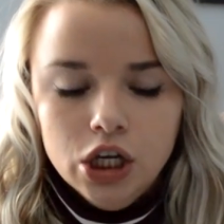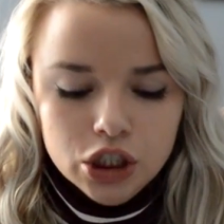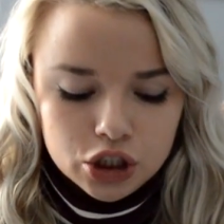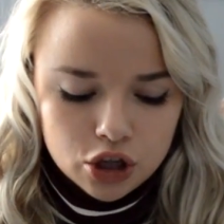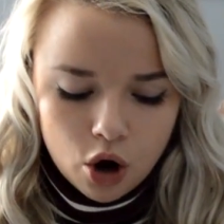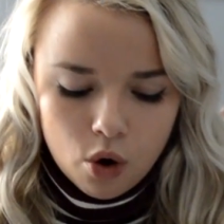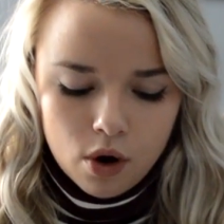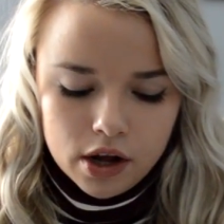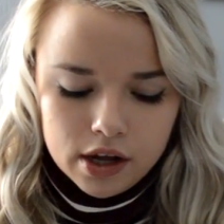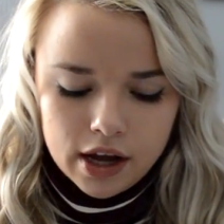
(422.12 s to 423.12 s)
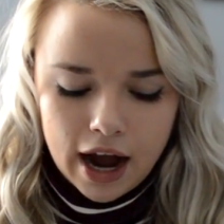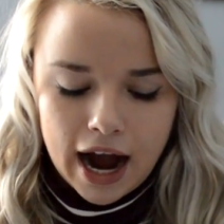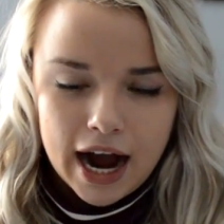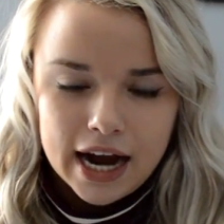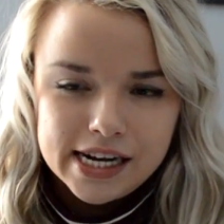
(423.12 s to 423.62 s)
So
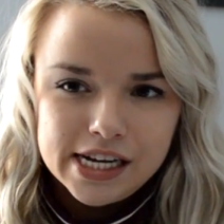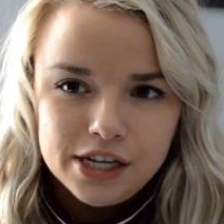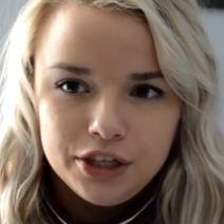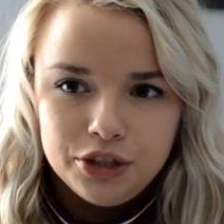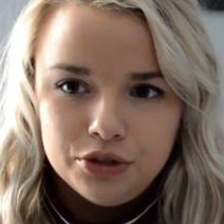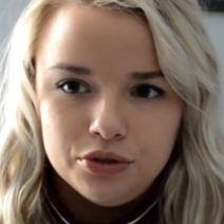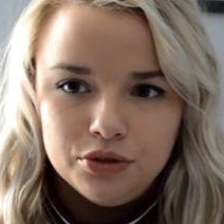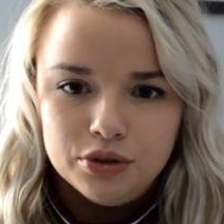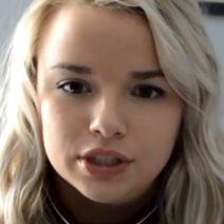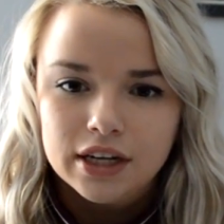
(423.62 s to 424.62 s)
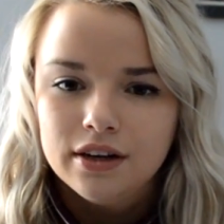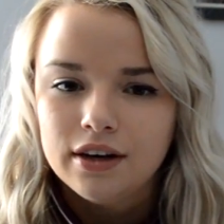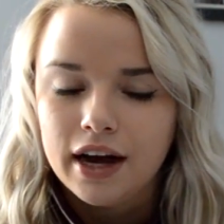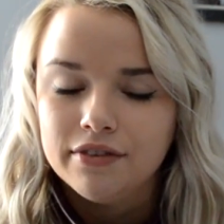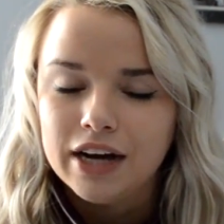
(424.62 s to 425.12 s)

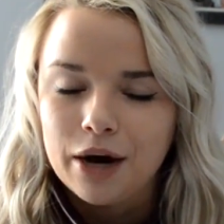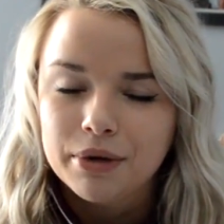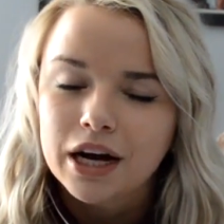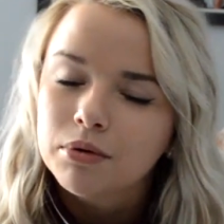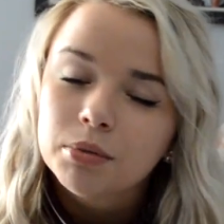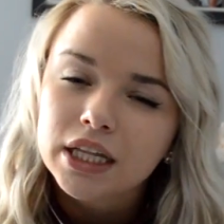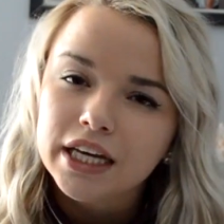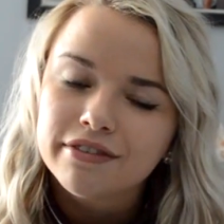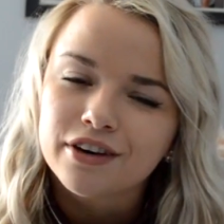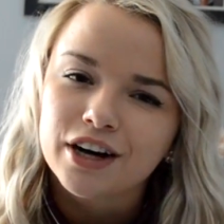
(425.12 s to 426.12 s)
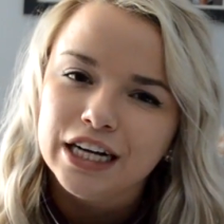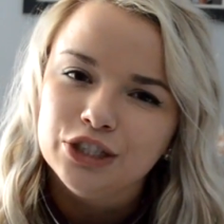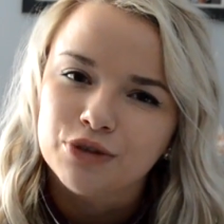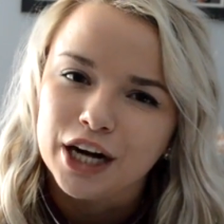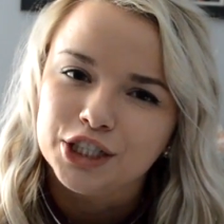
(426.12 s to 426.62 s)
I've now become a believer in
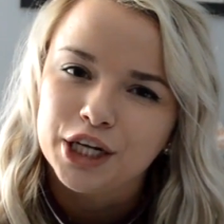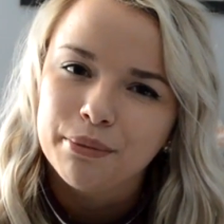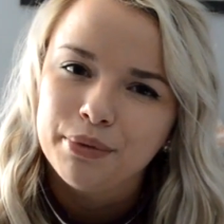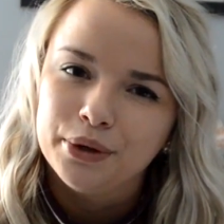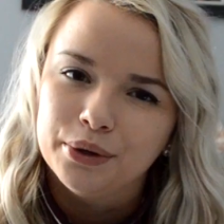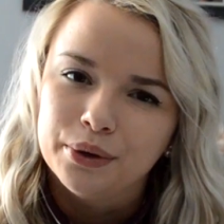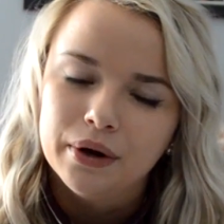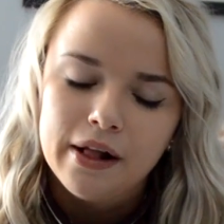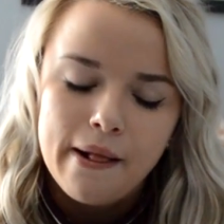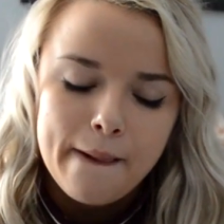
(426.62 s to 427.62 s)
dry shampoo.